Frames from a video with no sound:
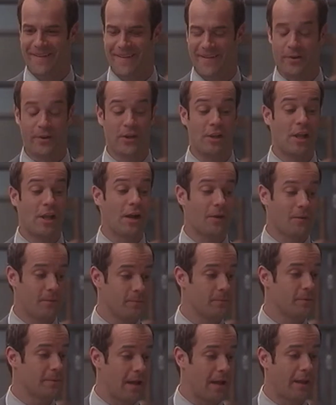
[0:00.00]
Well, good luck
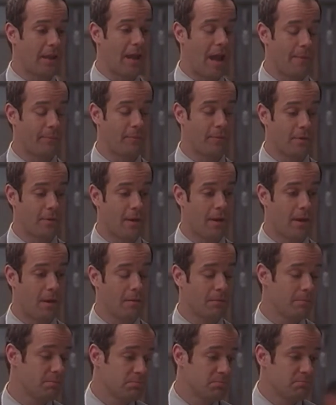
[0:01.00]
with that, Captain.
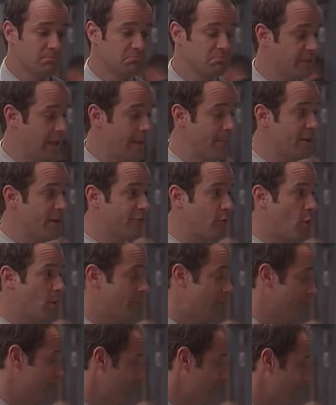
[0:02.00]
Uh, keep me informed.